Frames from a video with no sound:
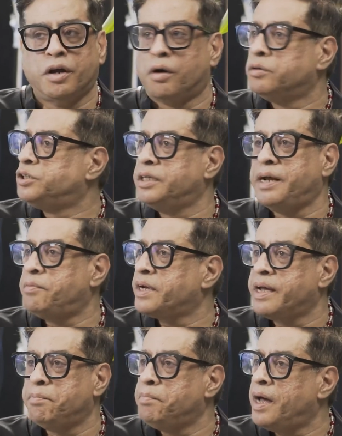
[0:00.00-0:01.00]
No, she never
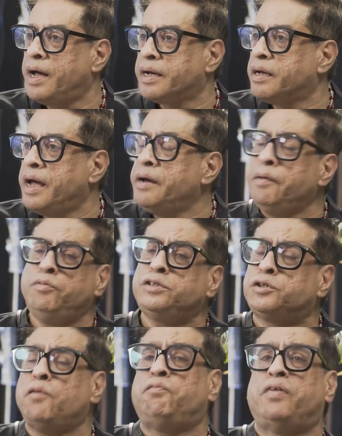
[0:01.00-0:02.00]
came back. And it was
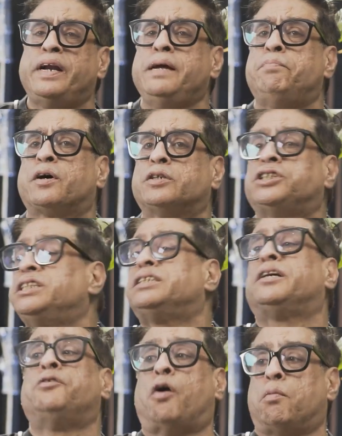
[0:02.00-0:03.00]
so funny because she's
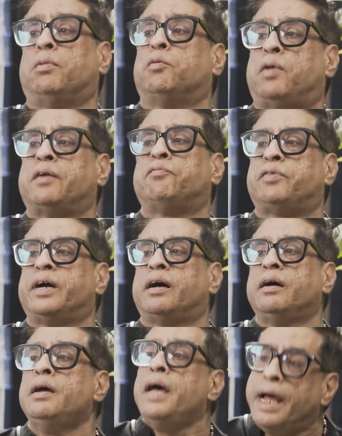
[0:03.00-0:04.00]
the normal one,
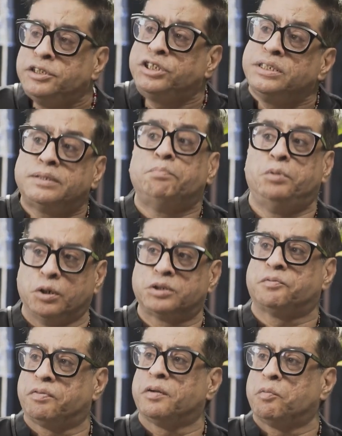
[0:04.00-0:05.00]
Priya, and she's the
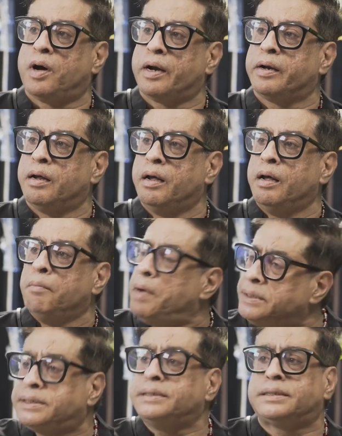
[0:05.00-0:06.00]
beautiful one. My
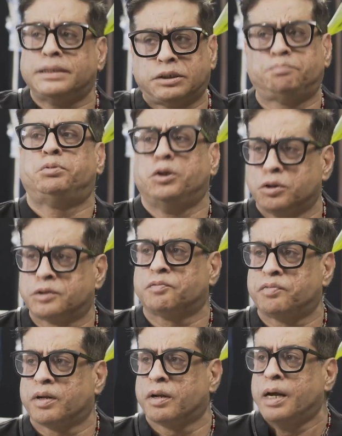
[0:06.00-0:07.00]
sister's
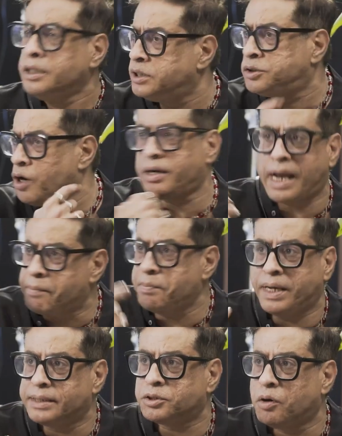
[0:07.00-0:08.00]
beautiful. She's not like
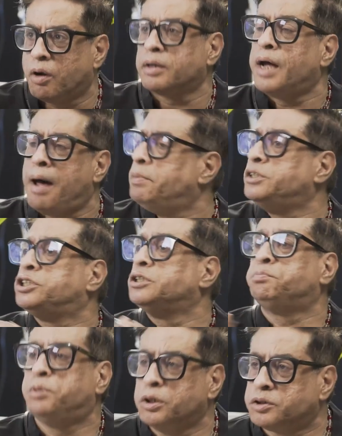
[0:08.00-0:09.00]
me at all. I mean, she's beautiful.